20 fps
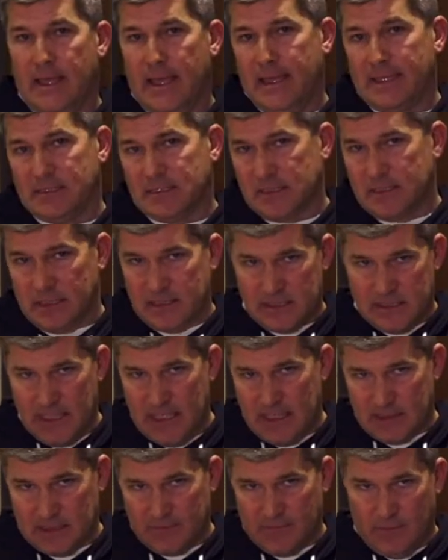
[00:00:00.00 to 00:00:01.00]
as
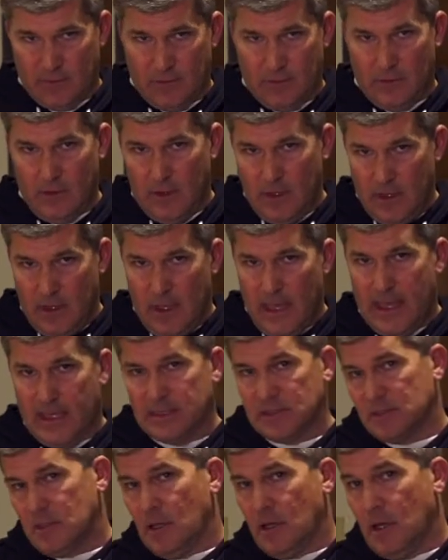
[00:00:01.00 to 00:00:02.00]
successful
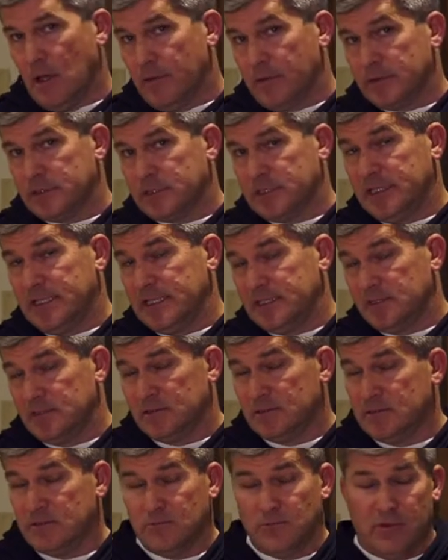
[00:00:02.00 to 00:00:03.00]
as other
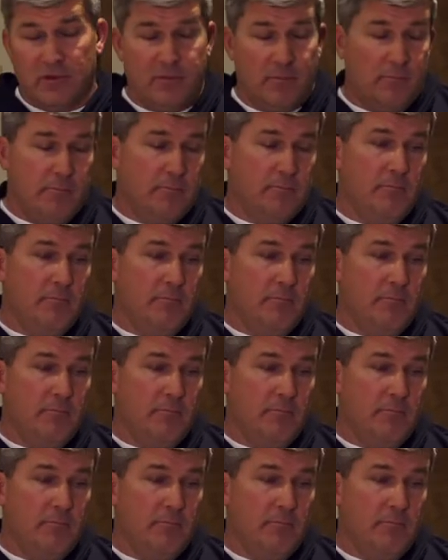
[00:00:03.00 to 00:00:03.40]
seasons with